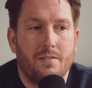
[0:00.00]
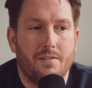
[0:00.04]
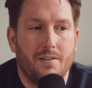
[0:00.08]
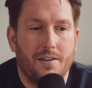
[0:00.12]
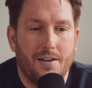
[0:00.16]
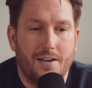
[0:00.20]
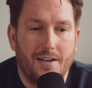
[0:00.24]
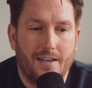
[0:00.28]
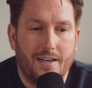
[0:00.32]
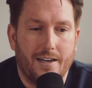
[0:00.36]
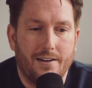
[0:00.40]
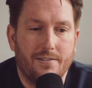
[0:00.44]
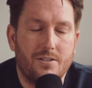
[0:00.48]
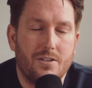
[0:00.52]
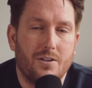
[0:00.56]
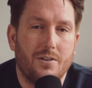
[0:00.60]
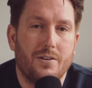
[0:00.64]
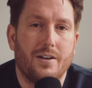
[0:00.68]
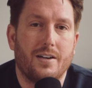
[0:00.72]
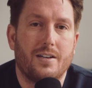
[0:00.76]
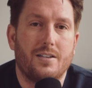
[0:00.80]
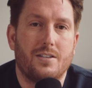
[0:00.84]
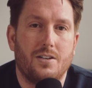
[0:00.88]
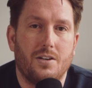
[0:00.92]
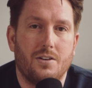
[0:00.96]
that it gives you
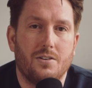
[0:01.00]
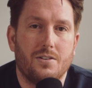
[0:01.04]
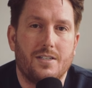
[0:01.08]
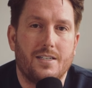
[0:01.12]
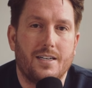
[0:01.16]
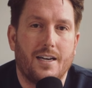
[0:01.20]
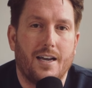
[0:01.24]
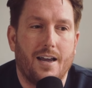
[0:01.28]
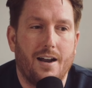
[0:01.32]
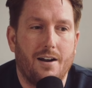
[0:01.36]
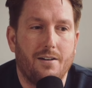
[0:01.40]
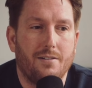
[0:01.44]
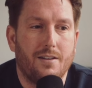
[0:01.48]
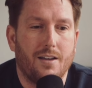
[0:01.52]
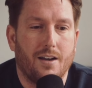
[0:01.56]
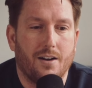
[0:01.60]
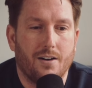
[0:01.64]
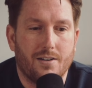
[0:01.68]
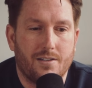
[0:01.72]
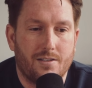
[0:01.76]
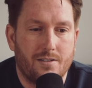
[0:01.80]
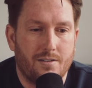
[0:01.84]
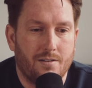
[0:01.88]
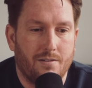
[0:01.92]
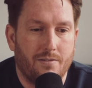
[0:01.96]
an excuse to get out
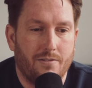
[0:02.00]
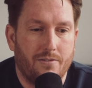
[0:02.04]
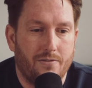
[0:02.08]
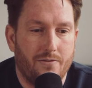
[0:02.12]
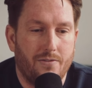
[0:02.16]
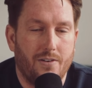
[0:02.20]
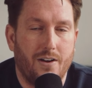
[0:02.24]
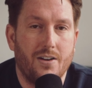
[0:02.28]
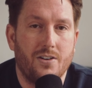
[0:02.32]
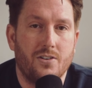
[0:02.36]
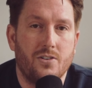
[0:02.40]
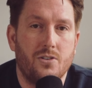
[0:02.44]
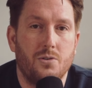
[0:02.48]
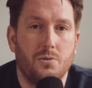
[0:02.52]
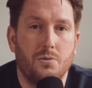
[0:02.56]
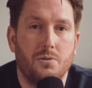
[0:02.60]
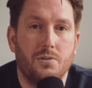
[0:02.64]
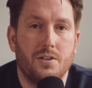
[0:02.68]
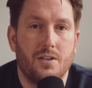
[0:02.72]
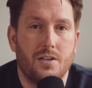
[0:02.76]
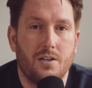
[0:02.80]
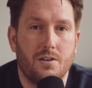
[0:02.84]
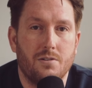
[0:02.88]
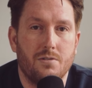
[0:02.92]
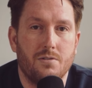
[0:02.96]
there. It's a fun tool
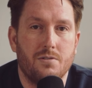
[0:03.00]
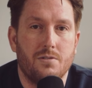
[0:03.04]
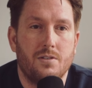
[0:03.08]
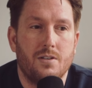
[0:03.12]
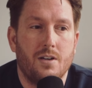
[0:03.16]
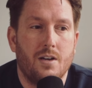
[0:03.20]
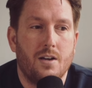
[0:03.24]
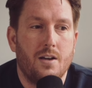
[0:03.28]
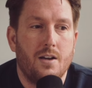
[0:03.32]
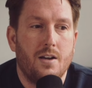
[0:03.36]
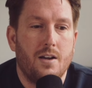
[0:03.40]
to use,